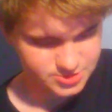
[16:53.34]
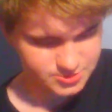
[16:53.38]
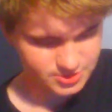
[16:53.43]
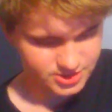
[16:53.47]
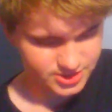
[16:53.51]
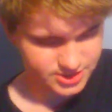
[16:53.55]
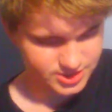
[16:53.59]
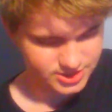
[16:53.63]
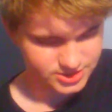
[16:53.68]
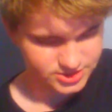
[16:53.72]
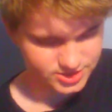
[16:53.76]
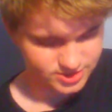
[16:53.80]
gets
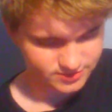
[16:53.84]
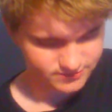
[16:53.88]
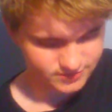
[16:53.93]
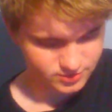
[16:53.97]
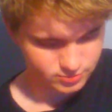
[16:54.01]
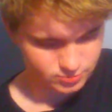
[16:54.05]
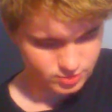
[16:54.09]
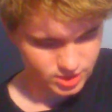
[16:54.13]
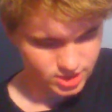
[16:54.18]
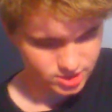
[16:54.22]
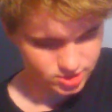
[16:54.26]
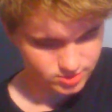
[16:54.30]

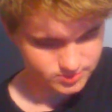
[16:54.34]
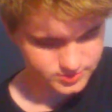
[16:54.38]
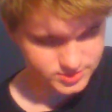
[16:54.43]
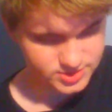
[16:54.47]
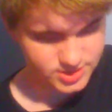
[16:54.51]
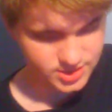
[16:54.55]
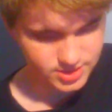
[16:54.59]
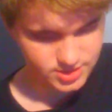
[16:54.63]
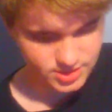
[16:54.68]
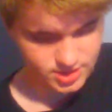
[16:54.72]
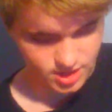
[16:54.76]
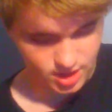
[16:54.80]
overwhelmed.
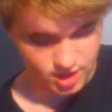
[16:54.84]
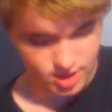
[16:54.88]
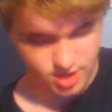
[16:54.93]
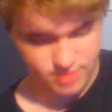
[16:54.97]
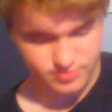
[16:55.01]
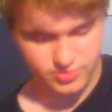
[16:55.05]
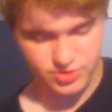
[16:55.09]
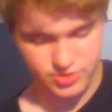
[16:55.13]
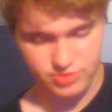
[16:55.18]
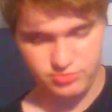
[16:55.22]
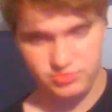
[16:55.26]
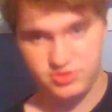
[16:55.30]
You
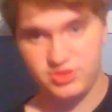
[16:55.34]
think